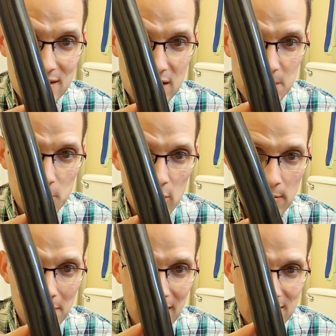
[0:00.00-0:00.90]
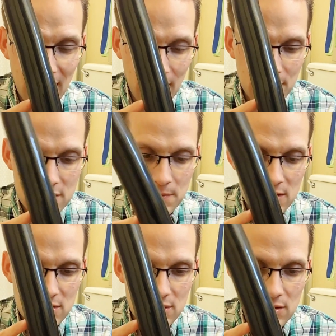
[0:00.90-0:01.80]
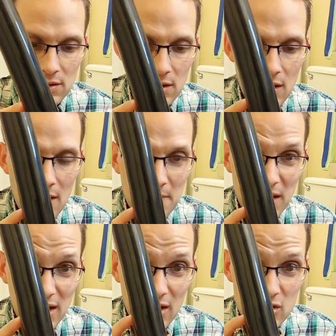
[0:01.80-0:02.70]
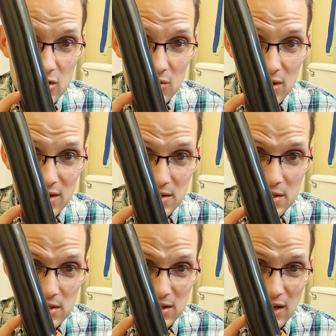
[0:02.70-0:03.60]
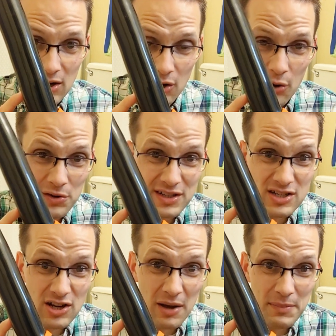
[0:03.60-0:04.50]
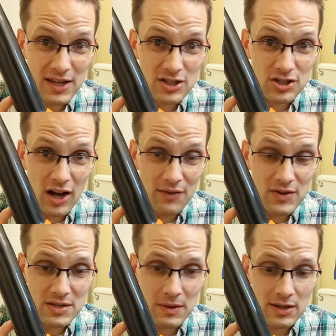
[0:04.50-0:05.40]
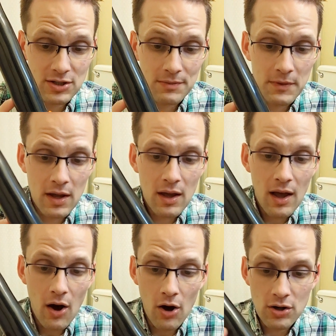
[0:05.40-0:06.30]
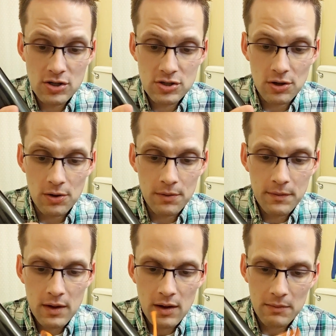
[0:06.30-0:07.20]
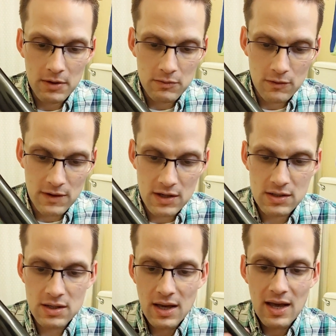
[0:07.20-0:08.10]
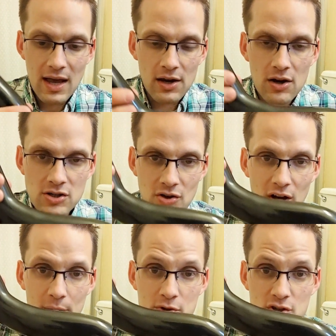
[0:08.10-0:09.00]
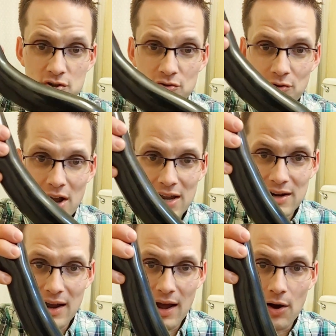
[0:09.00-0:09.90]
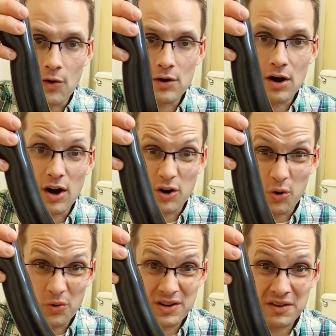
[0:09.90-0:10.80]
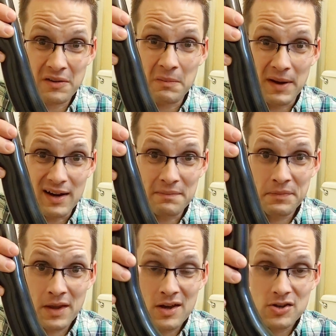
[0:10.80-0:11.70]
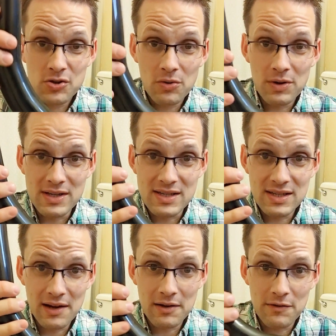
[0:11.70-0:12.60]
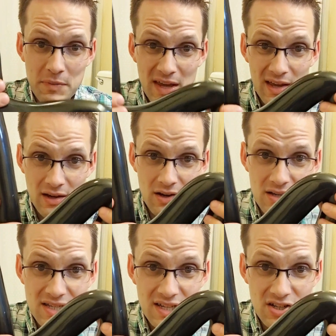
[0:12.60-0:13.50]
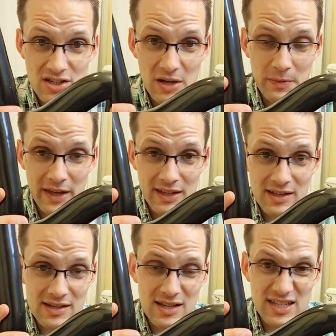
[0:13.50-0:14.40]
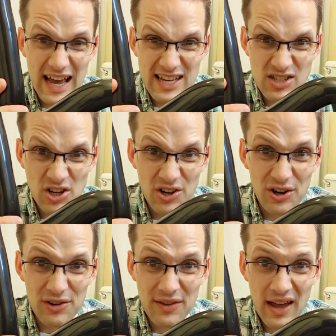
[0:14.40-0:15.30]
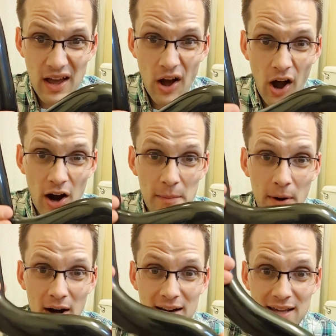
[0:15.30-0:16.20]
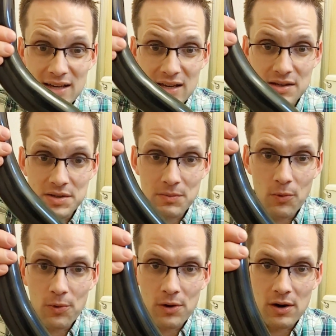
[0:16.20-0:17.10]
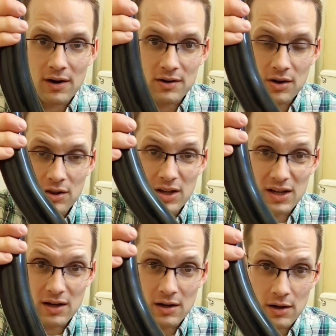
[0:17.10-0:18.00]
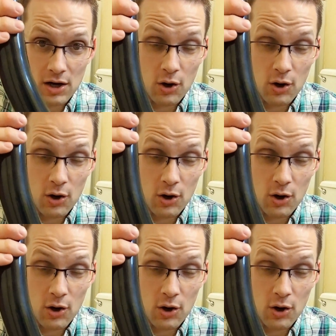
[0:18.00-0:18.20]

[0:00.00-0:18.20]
this puborectalis muscle, making it so that our colon is not pinched off as much. Also, I'm going to move this, it also helps straighten out our colon a little bit. So instead of being all cinched up like this S curve, our body is more, our